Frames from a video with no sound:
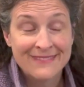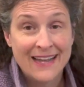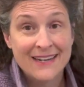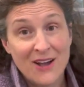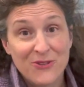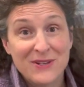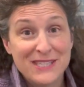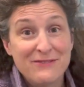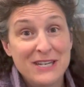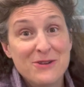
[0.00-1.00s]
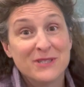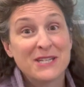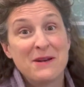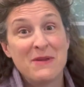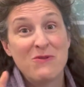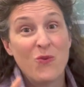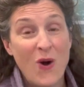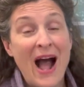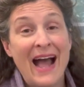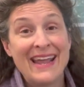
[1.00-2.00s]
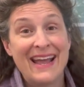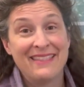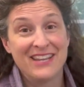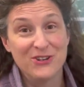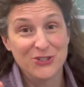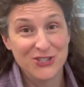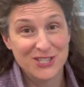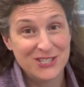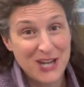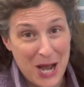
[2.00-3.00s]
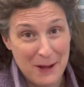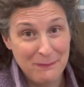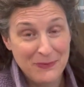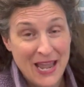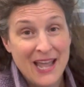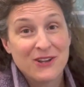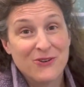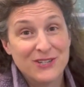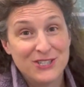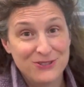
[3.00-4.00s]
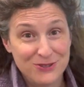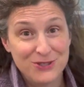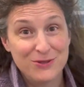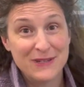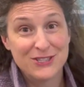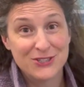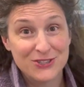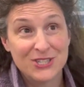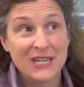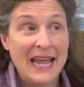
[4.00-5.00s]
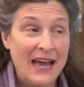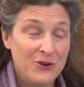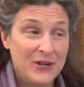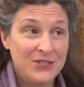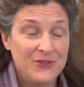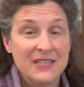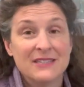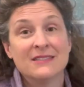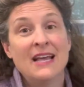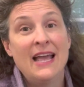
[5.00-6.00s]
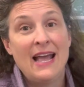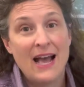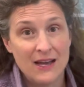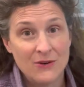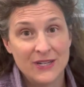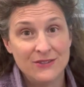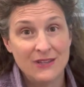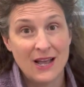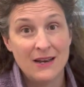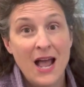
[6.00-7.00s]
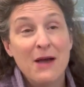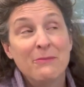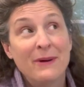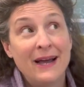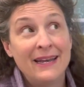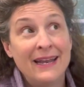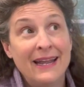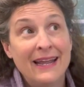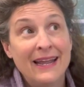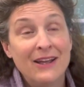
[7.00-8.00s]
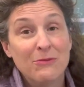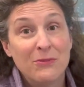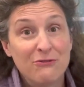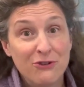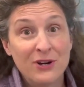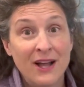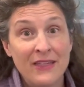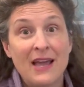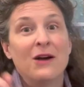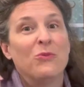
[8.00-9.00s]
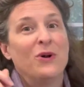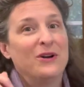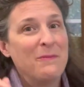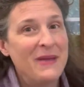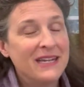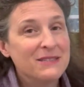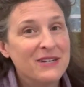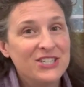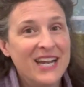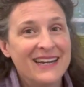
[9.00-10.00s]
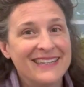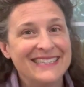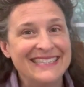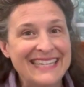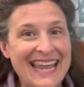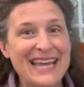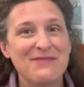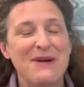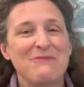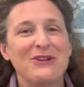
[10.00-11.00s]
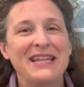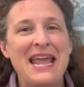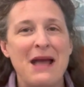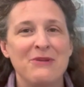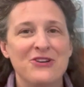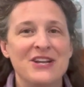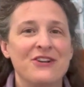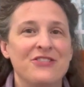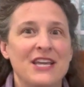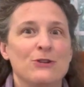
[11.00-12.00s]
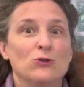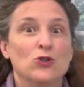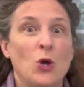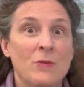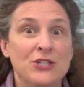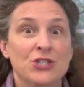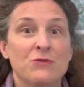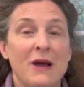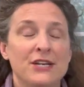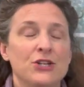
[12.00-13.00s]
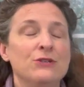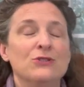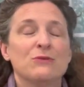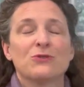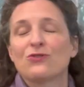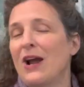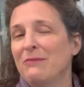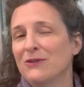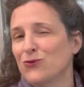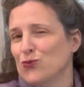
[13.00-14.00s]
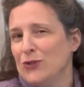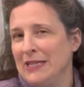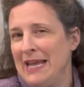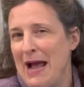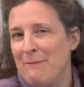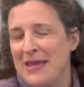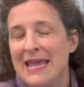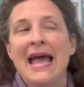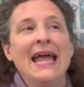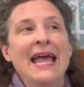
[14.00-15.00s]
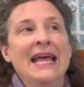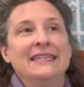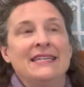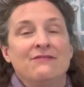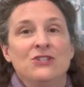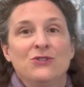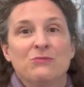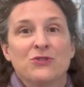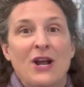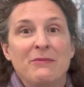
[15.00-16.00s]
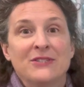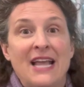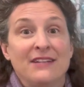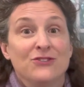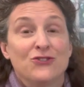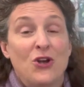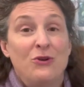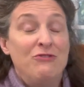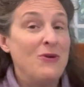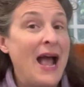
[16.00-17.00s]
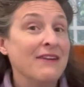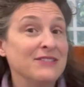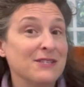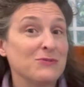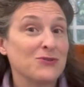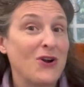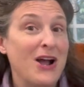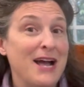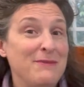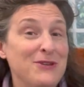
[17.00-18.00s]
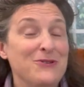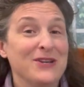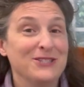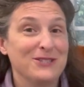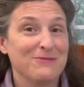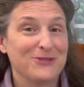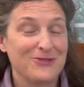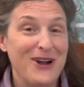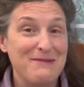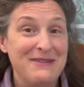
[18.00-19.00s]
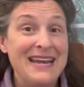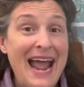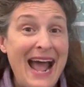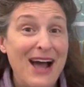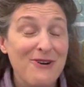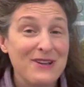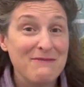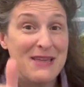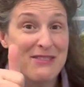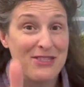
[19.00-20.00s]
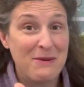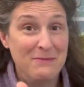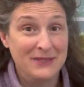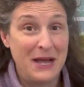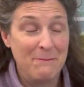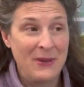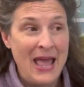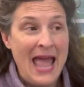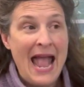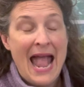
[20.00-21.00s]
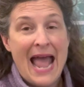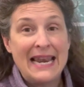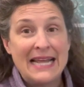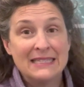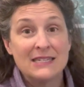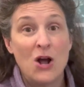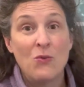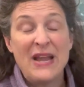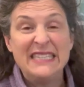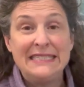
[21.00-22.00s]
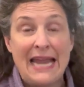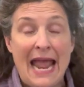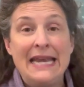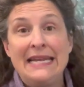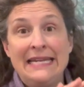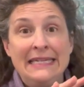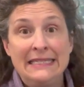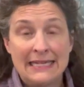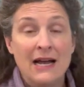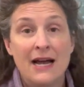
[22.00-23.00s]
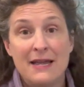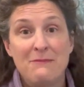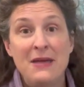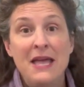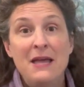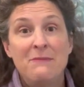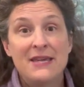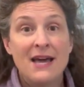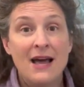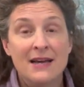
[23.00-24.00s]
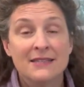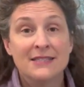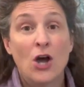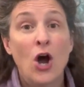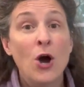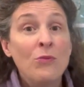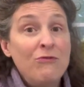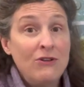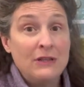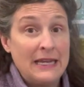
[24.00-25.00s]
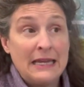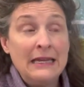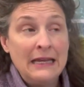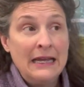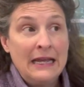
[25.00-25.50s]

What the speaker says: Now, the rest of the video is going to be why I think you should stop going to YouTube and searching, how do I do this? How do I do that? But before all that, welcome back to my channel. It's Sam. I'm really happy you're here. Thank you so much to my new subscribers. Really happy to have new subscribers. And so if you haven't subscribed, you can subscribe now. Give me a thumbs up. And let's not waste any time, because hopefully